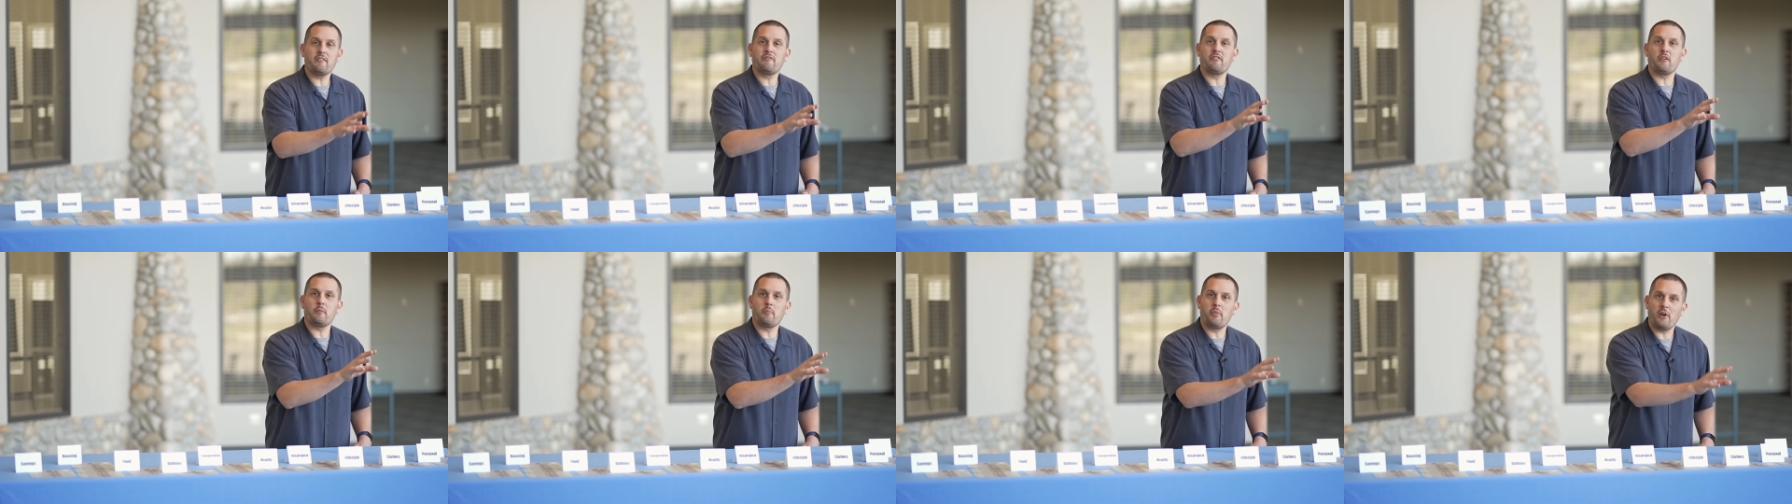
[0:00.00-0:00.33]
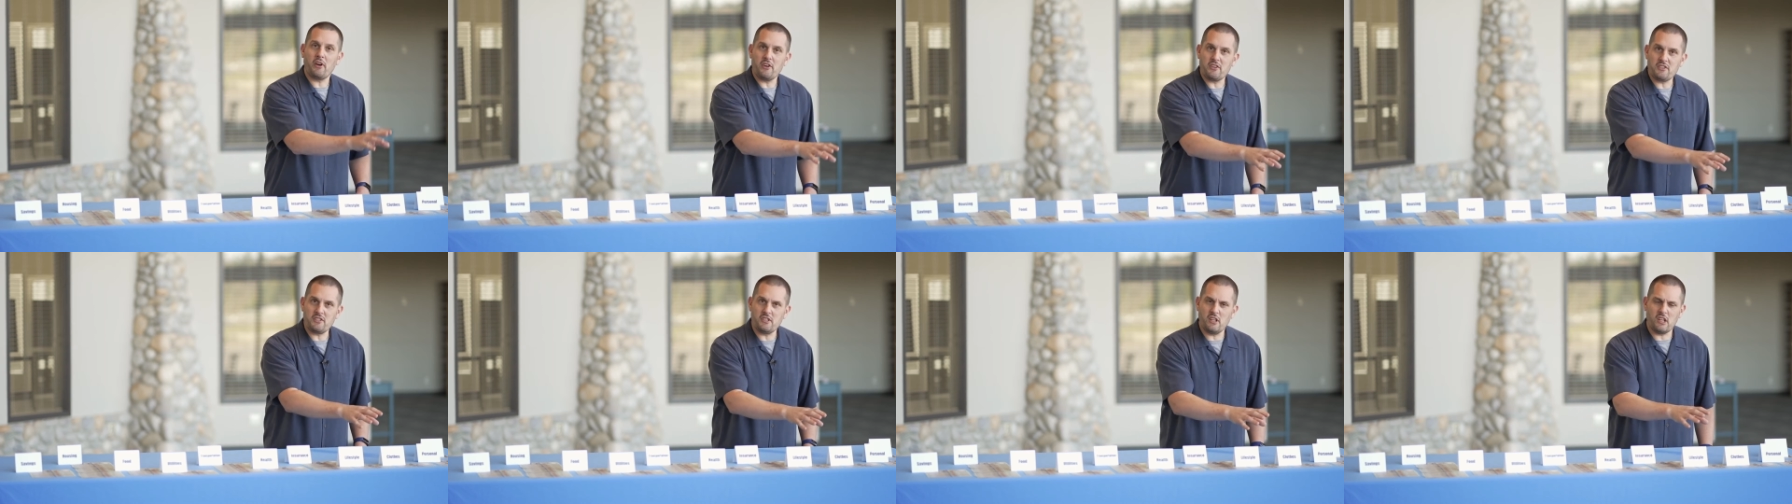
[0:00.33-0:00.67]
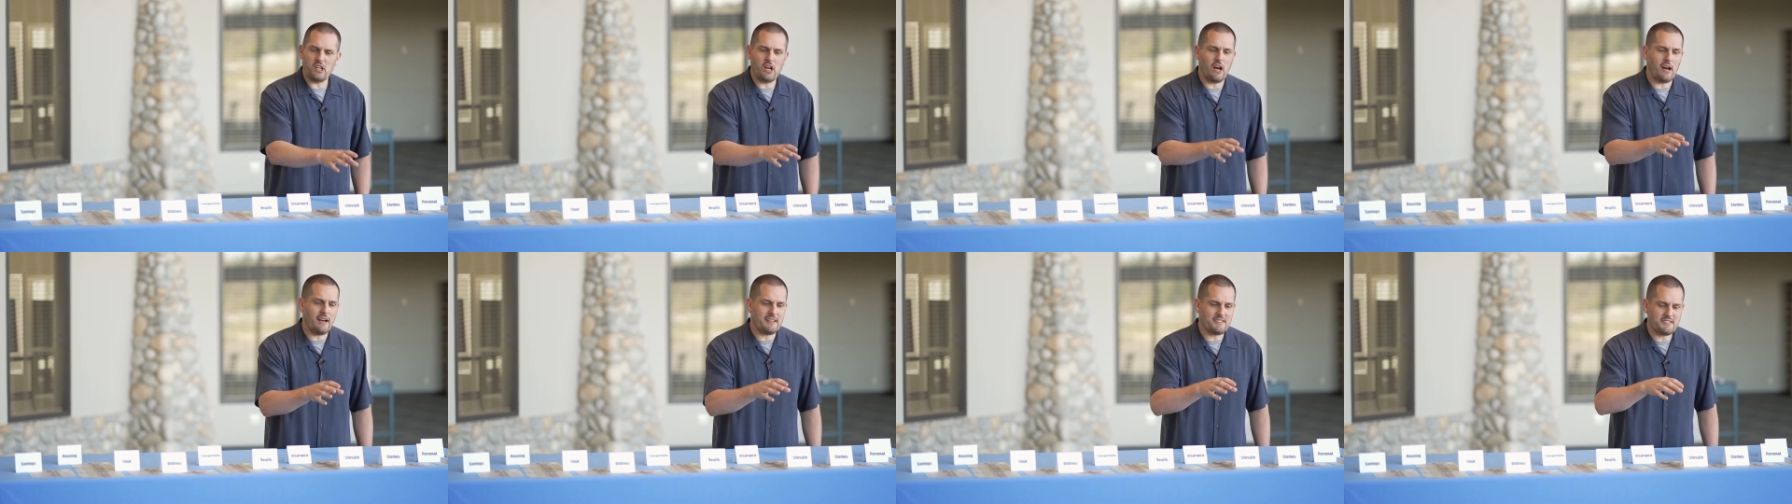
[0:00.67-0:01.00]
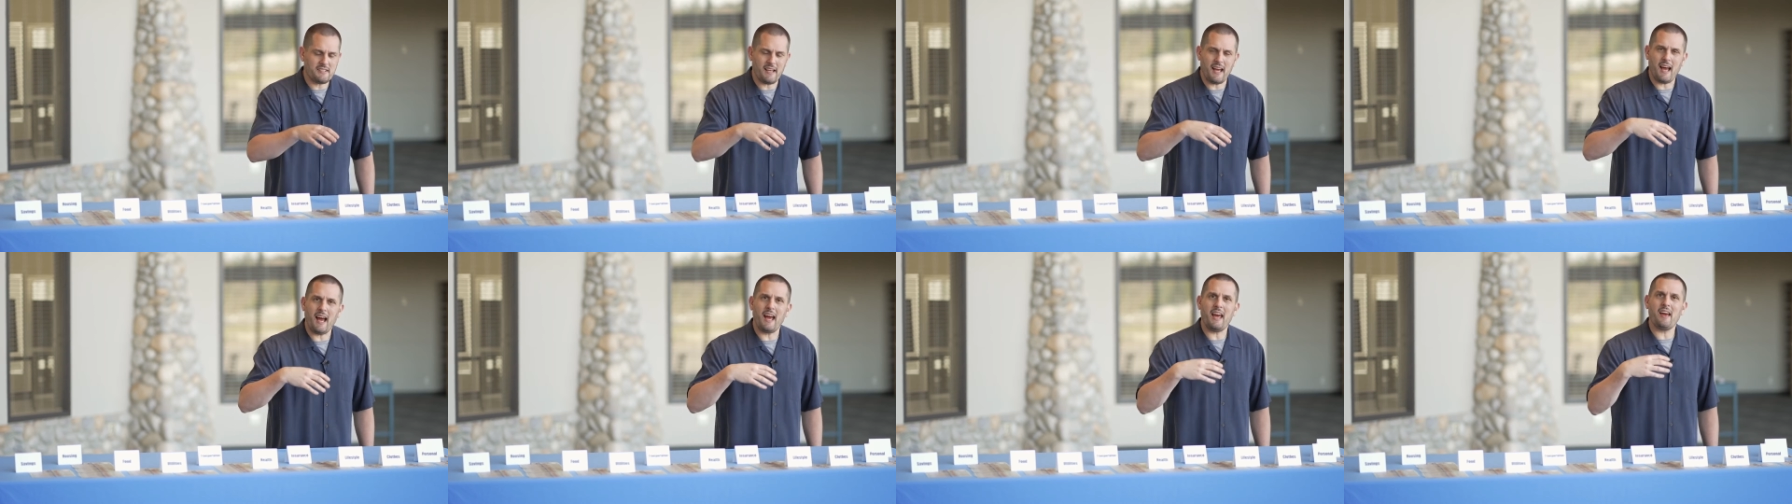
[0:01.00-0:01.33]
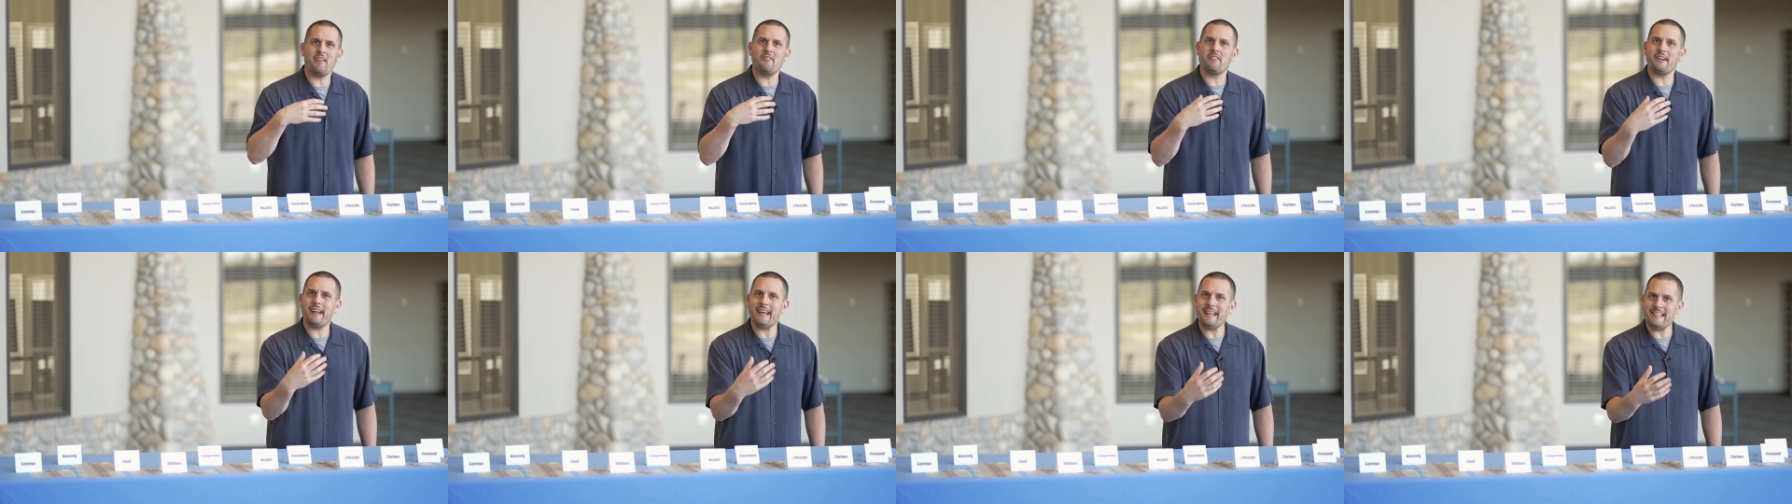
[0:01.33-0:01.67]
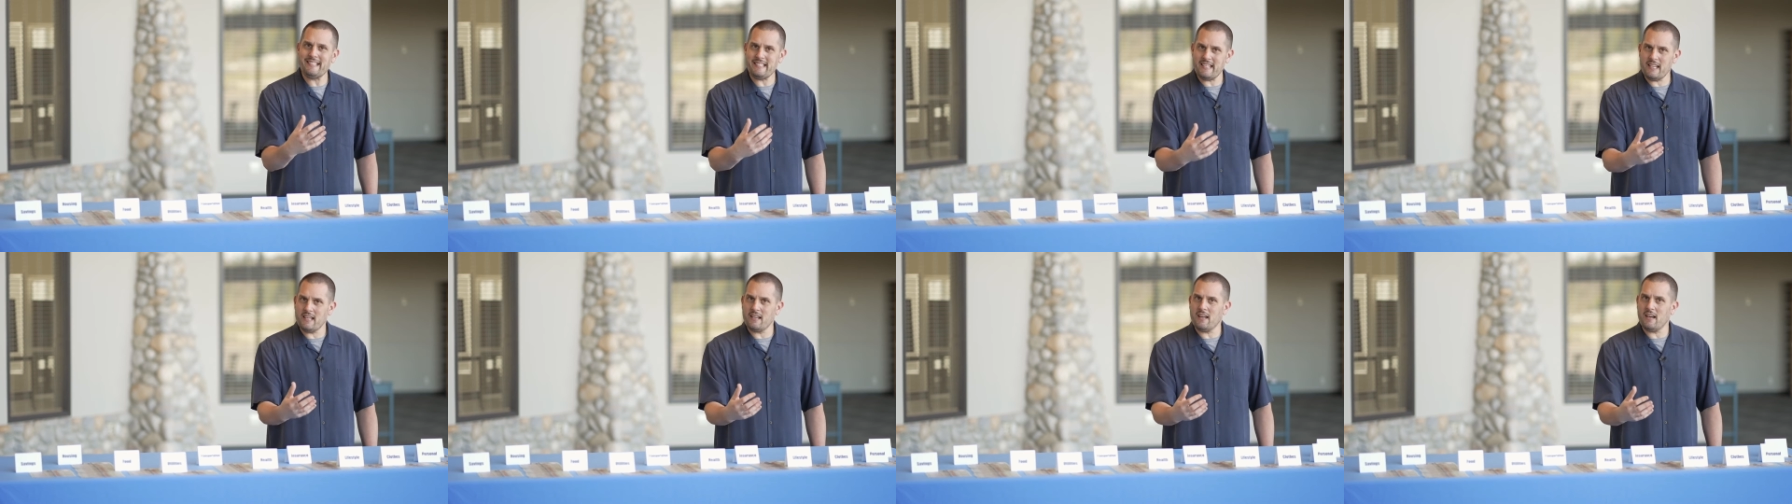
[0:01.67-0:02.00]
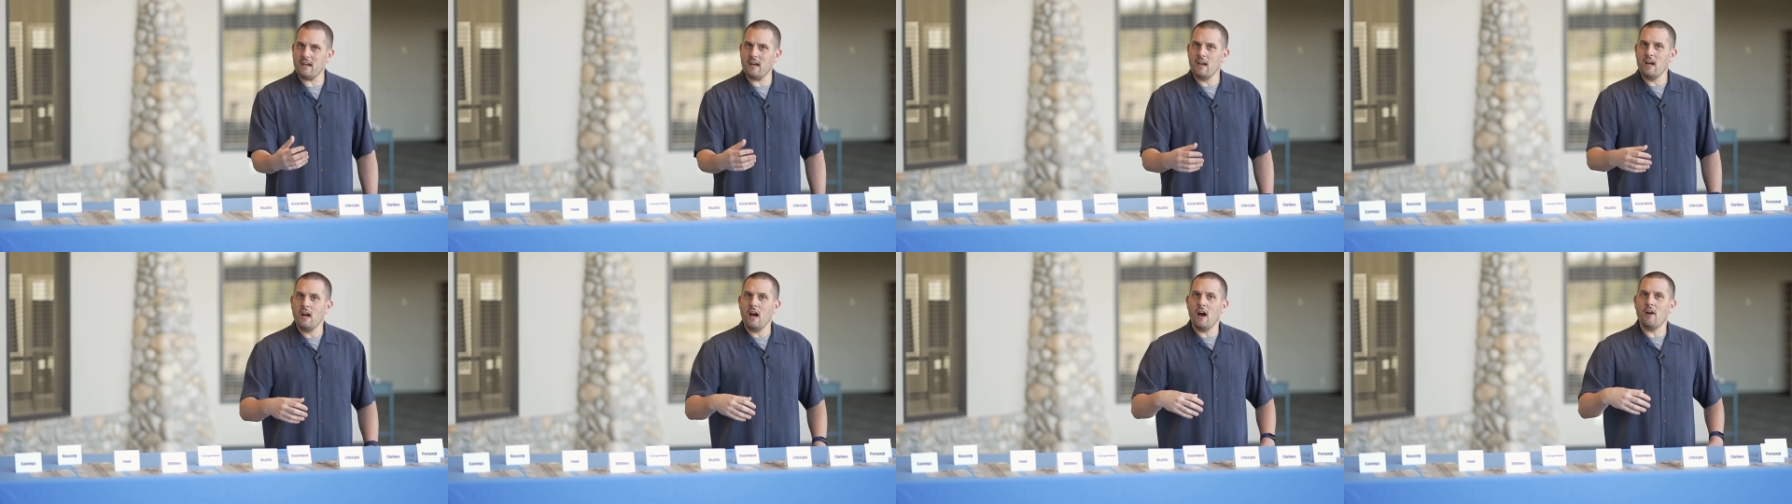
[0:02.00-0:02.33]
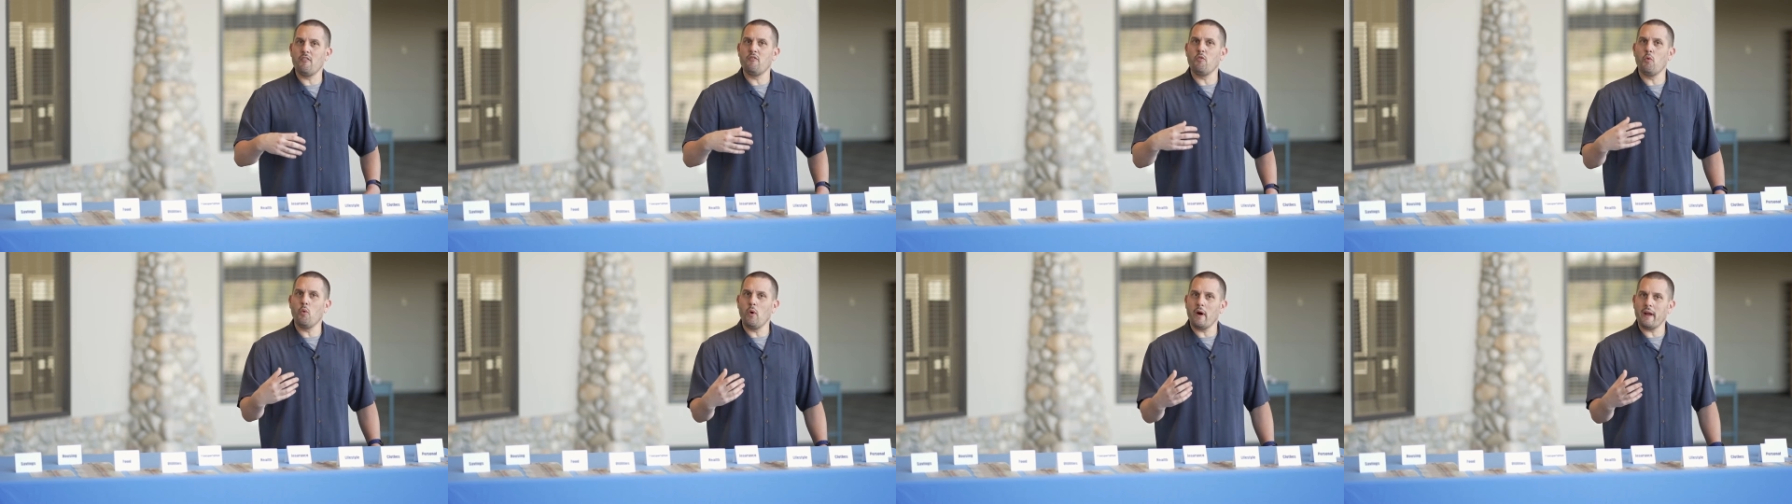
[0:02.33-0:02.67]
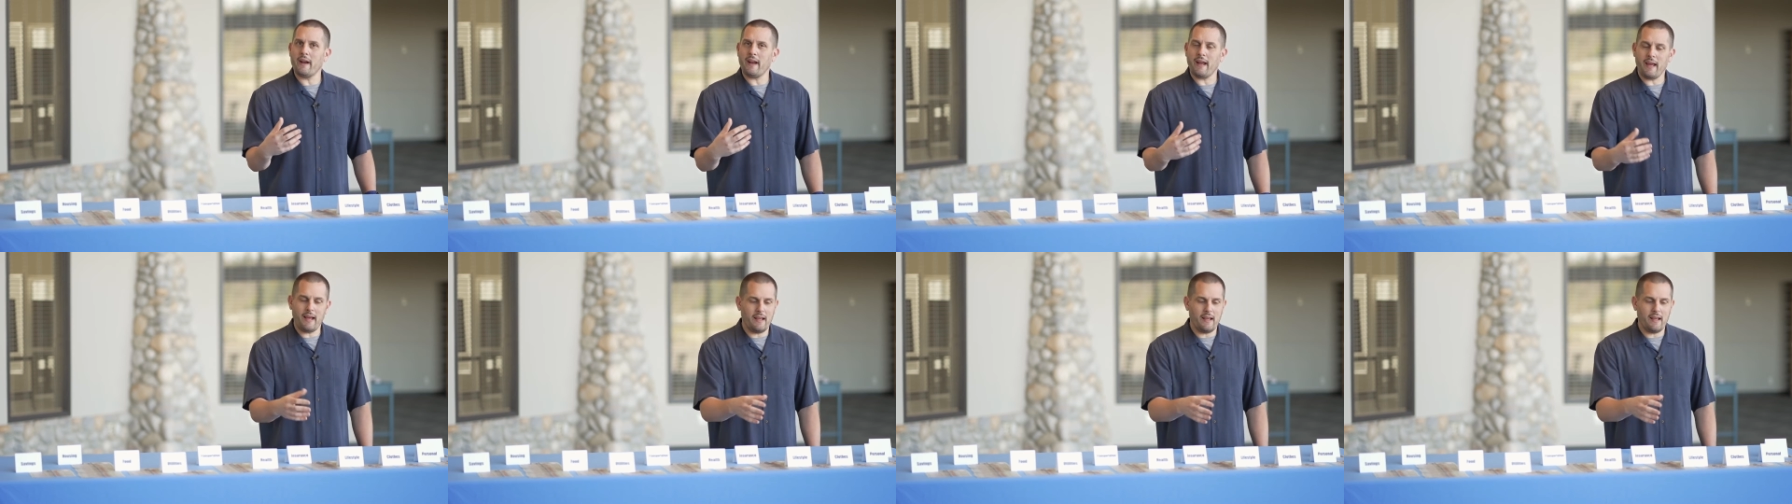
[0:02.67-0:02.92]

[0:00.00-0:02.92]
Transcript: for personal costs, I have an idea of what